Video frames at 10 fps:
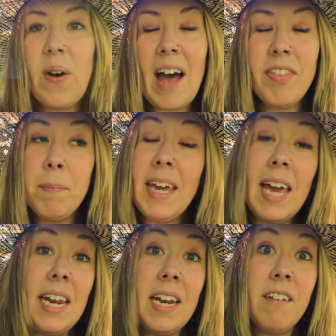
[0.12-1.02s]
at the
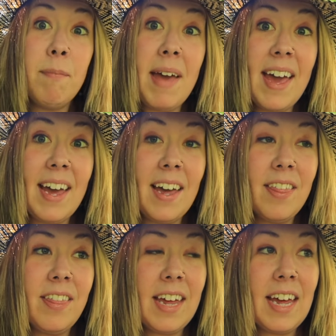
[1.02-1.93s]
beginning of May,
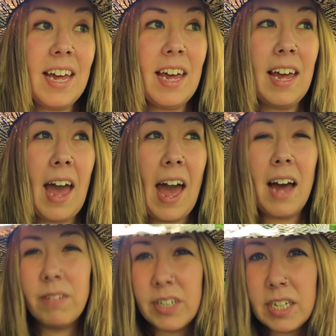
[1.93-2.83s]
the
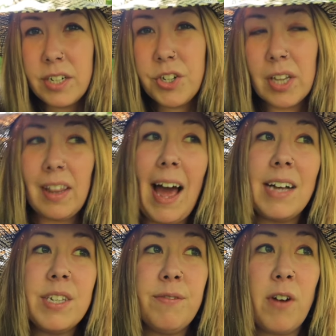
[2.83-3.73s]
average
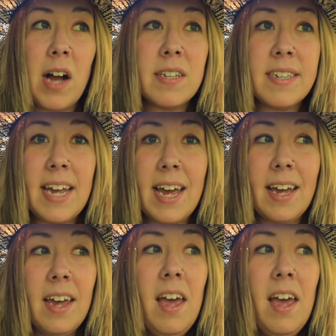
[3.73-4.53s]
last frost date